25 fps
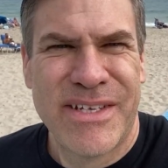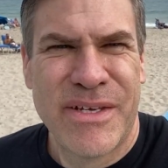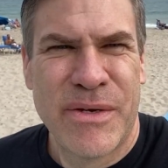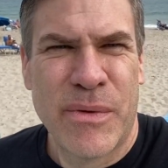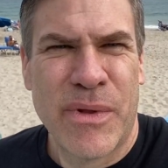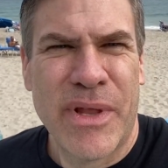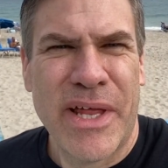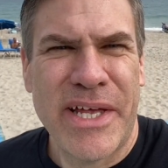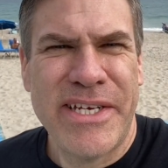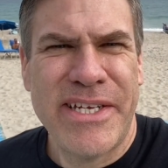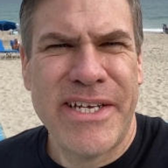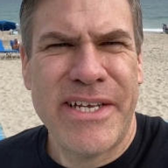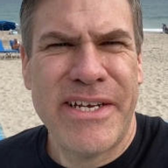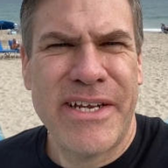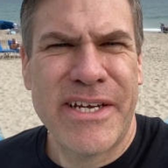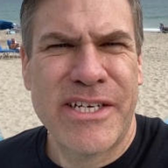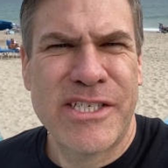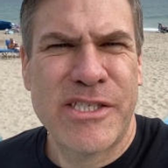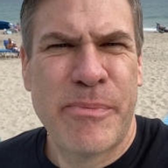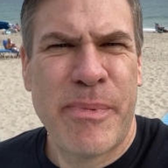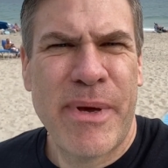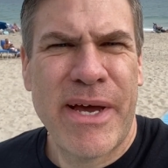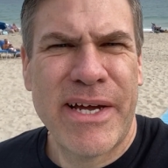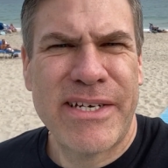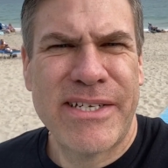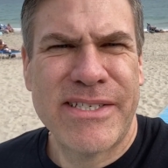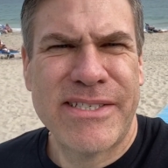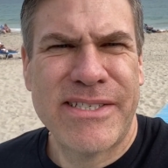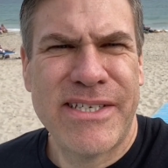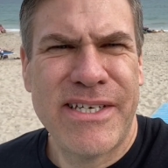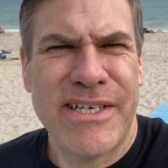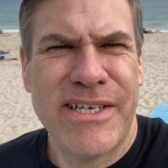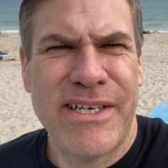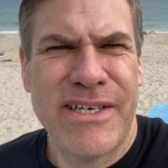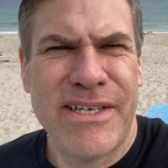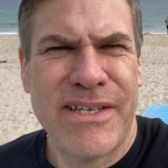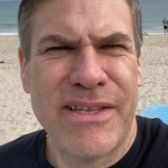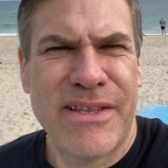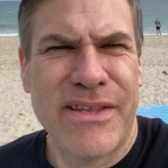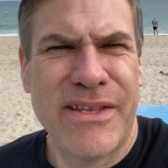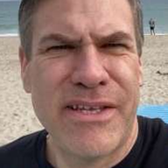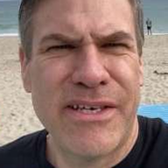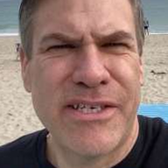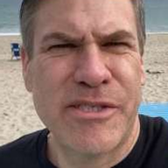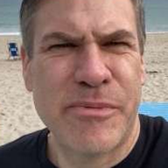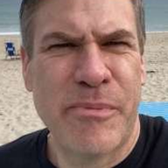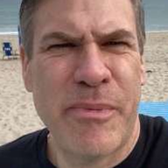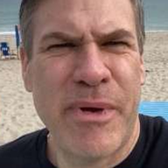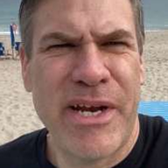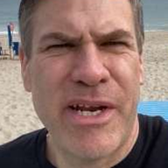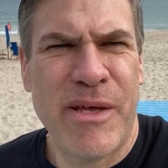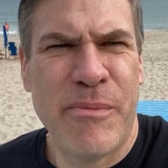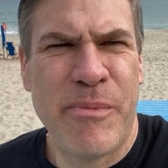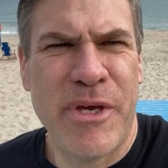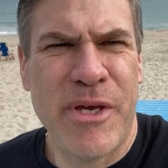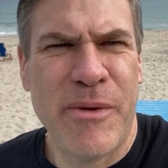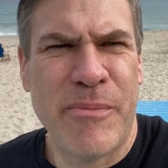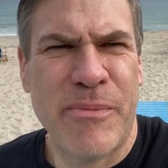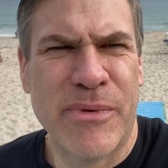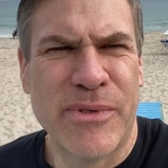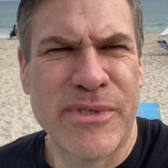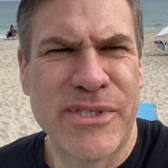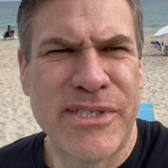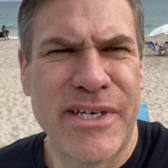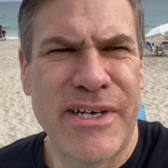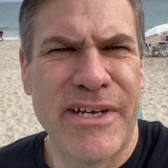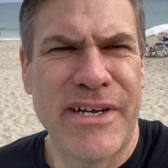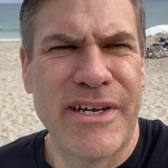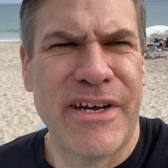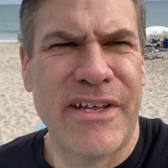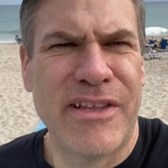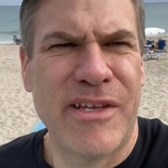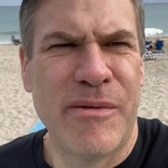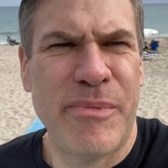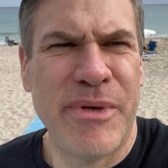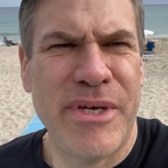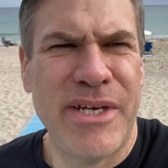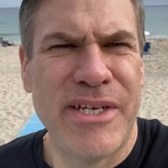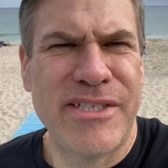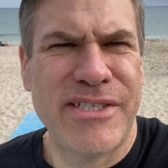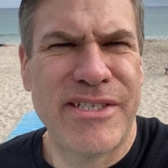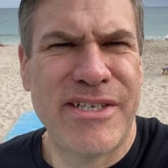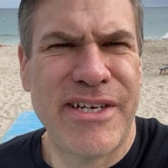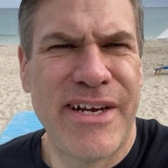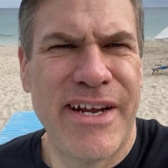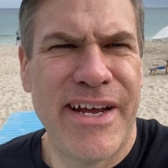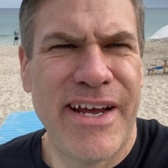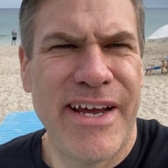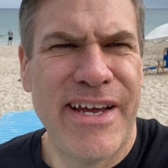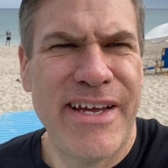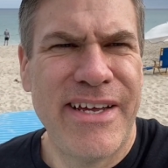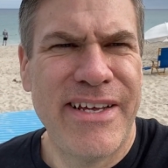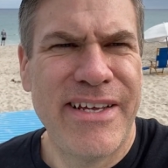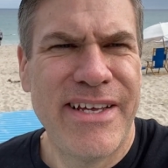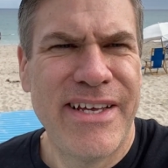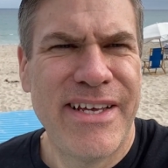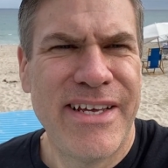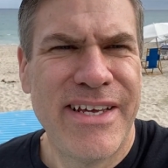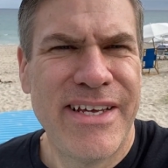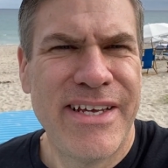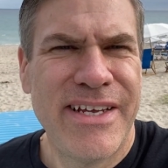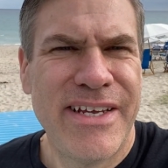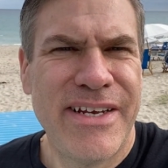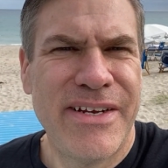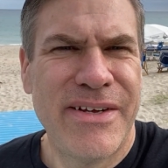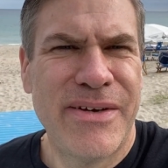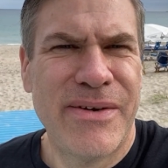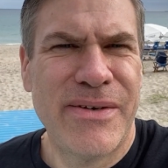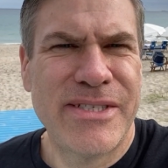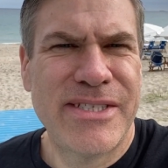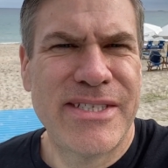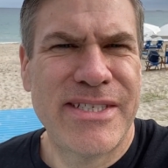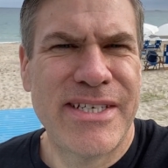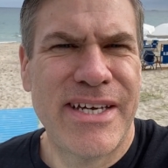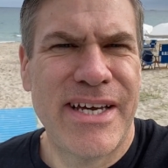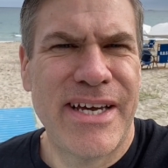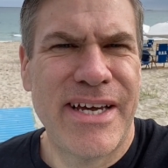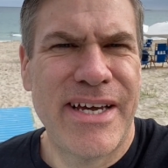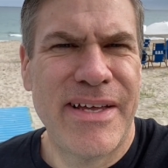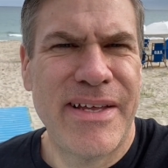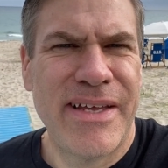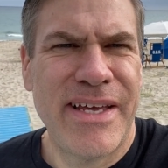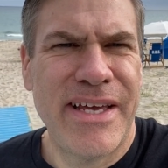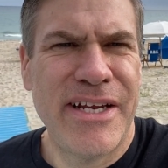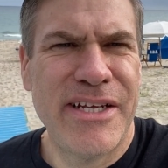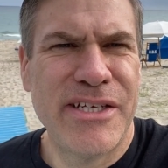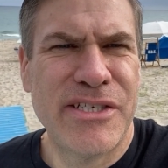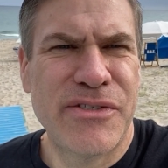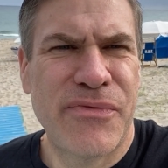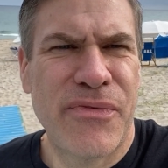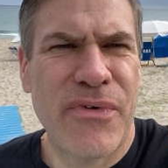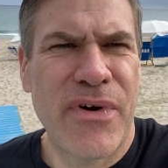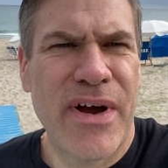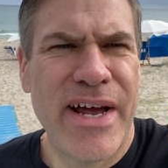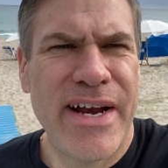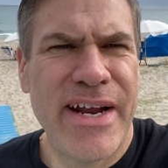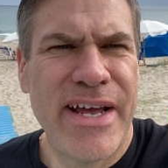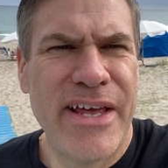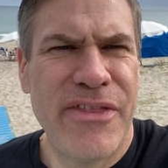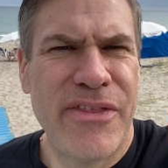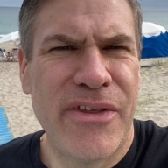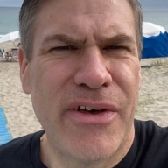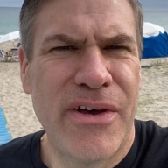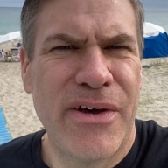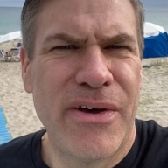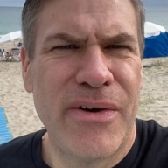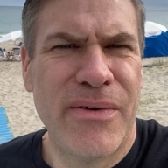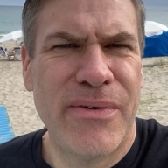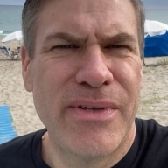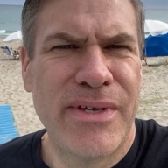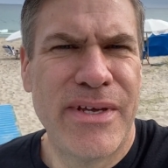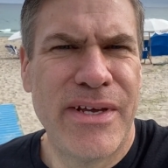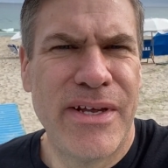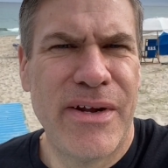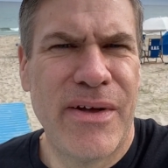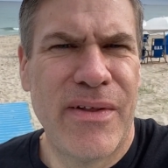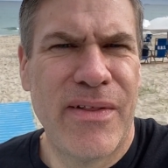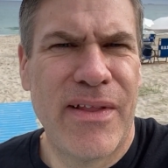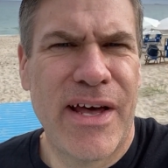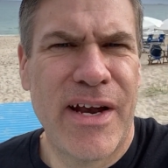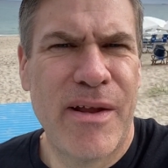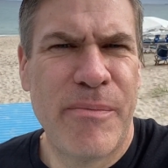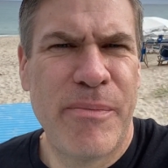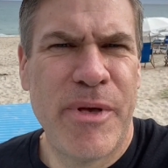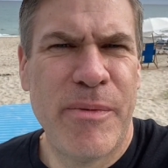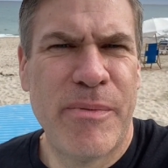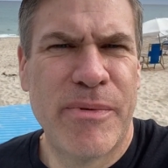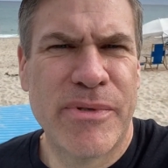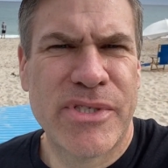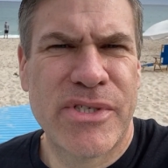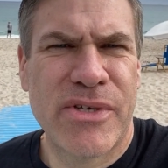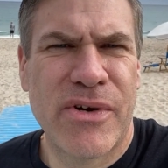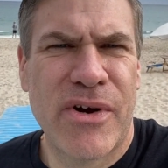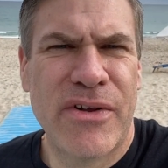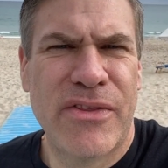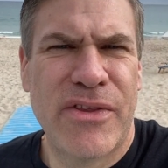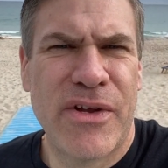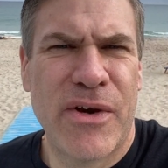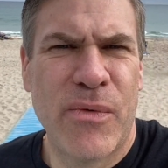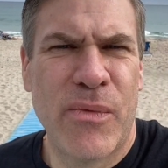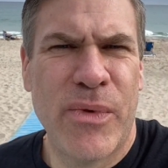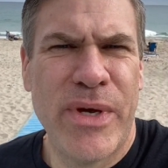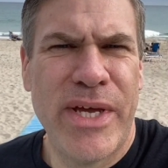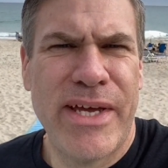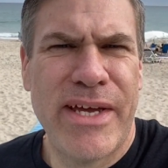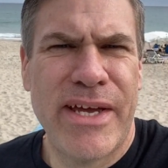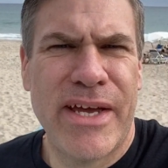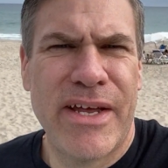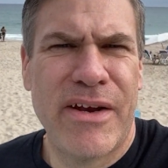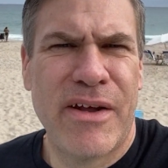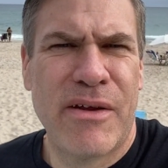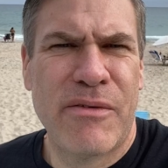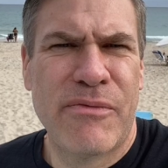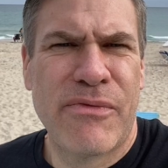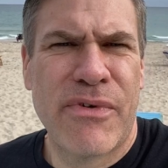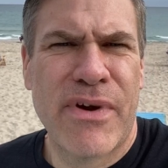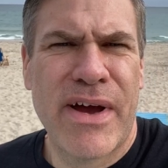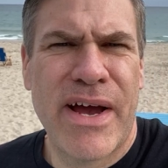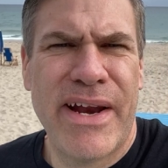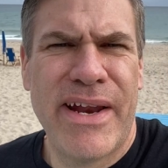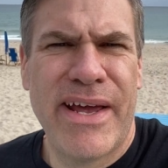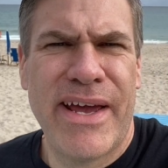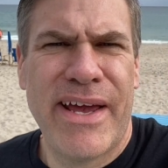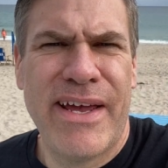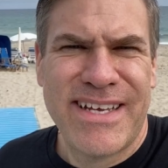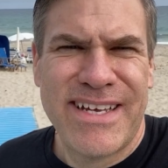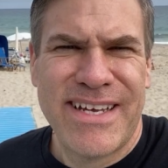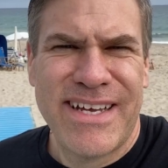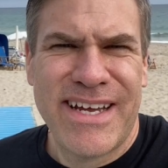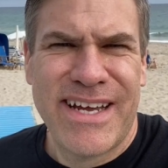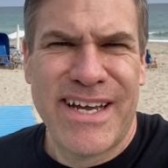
Well, I didn't expect to see this many people sitting on the beach today. You know, it is Friday though. You know, a lot of people start their weekend on Friday.